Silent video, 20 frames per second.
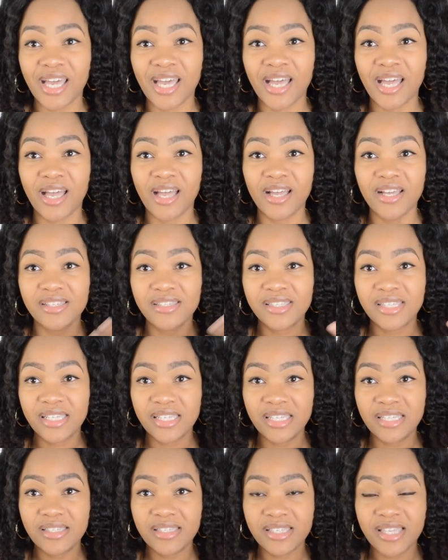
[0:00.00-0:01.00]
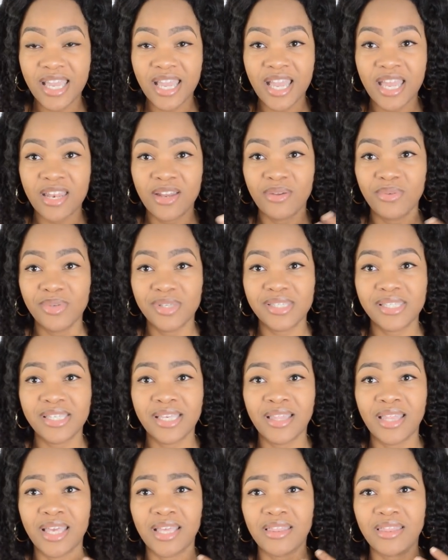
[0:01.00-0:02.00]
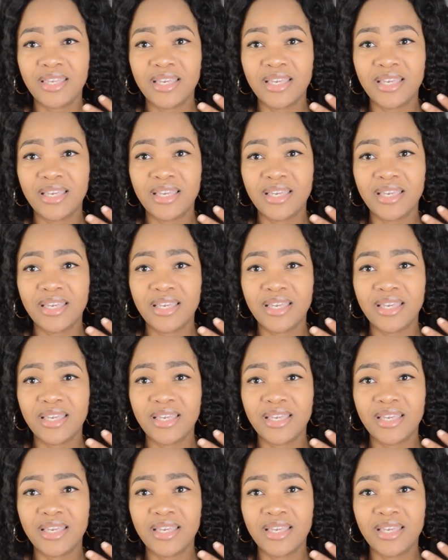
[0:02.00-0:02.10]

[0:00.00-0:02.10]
a CT scan and we see like